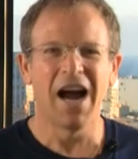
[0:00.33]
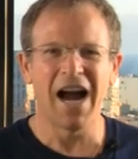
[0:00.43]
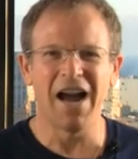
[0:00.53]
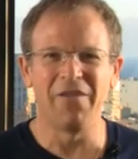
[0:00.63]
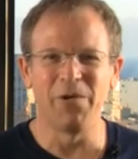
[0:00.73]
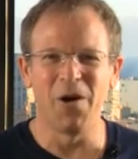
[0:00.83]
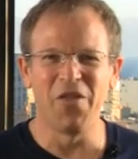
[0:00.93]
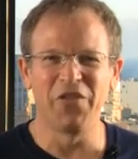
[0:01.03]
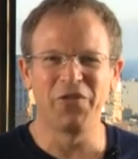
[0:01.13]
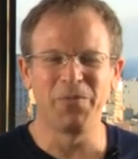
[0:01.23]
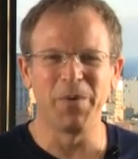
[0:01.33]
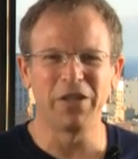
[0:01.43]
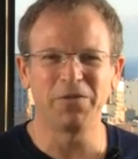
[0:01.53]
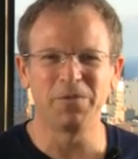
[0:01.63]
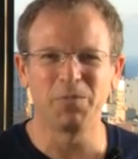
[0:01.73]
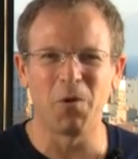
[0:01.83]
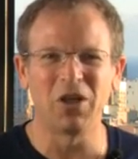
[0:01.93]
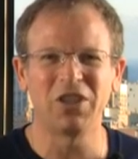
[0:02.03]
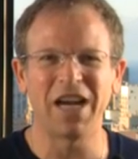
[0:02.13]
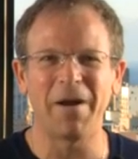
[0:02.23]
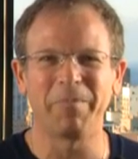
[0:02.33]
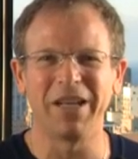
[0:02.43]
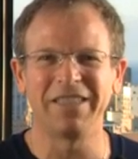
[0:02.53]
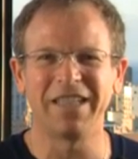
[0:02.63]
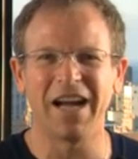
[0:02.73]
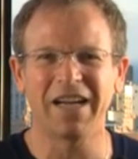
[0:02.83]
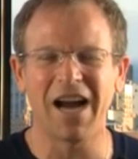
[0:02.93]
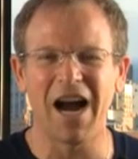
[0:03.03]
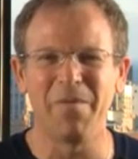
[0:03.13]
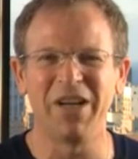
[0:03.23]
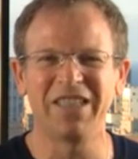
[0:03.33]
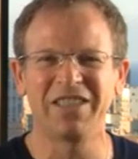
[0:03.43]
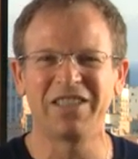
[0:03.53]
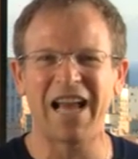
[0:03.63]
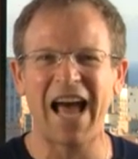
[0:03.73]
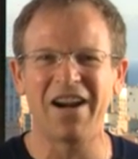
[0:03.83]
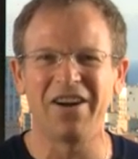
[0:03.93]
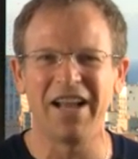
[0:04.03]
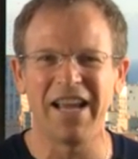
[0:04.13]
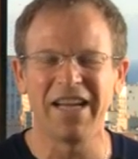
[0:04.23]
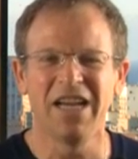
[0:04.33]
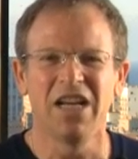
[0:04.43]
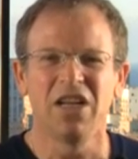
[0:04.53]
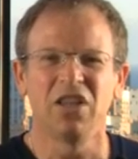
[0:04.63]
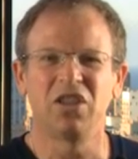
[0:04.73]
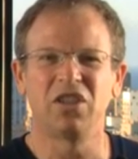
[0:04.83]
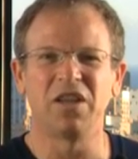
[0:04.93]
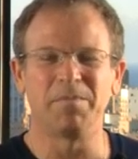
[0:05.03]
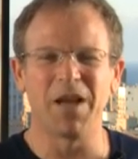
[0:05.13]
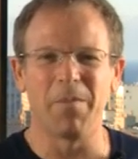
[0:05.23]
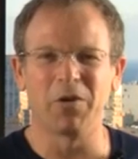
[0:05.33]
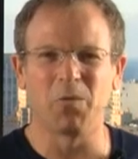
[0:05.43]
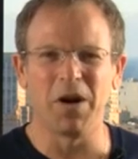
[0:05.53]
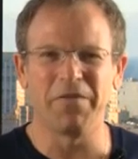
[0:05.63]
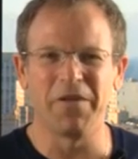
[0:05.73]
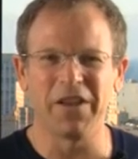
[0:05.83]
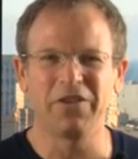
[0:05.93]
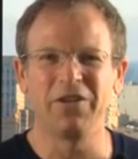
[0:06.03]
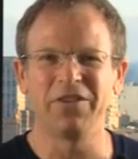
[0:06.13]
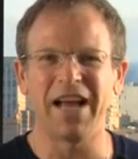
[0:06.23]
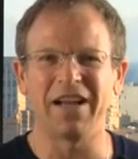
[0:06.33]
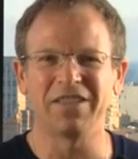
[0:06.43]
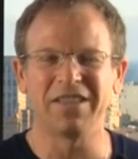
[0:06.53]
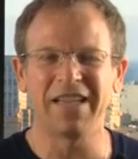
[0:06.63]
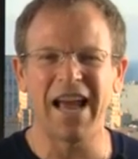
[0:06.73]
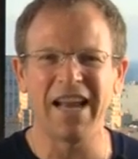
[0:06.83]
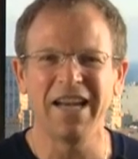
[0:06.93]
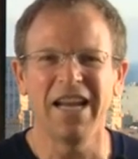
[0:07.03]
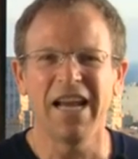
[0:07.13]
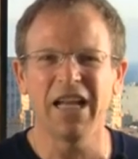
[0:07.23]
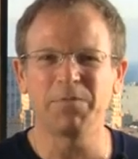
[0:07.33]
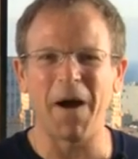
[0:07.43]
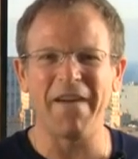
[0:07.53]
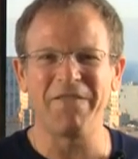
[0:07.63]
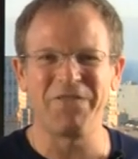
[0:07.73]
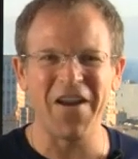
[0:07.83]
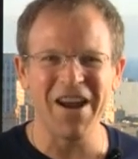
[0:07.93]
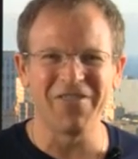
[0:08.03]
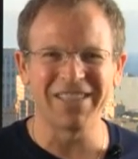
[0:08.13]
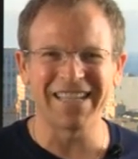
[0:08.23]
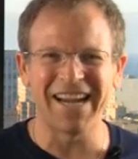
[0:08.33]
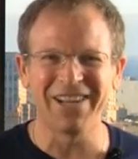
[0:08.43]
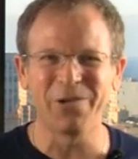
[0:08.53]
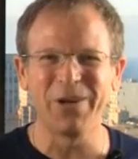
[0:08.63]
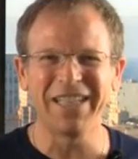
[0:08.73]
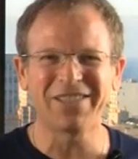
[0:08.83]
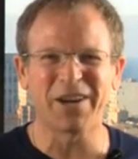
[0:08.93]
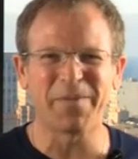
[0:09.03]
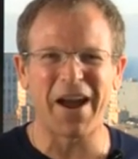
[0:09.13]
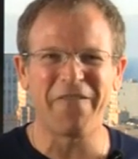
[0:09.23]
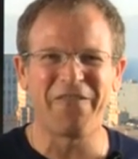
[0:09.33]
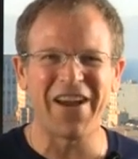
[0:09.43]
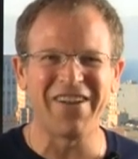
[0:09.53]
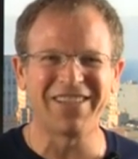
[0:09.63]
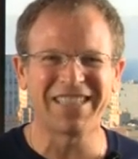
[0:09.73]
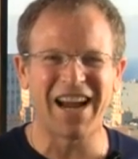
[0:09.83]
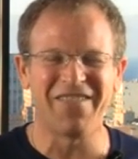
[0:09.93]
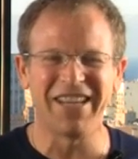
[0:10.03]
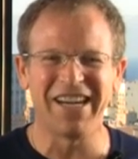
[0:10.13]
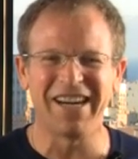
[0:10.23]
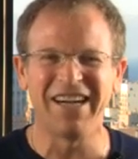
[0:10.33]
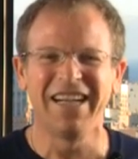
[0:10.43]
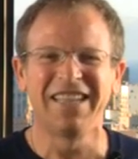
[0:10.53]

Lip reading: Hi, everyone. This is Mitch from SportsChatPlace.com, and it's Saturday, September 25th, 2010. It's my favorite day of the week during my favorite time of the year.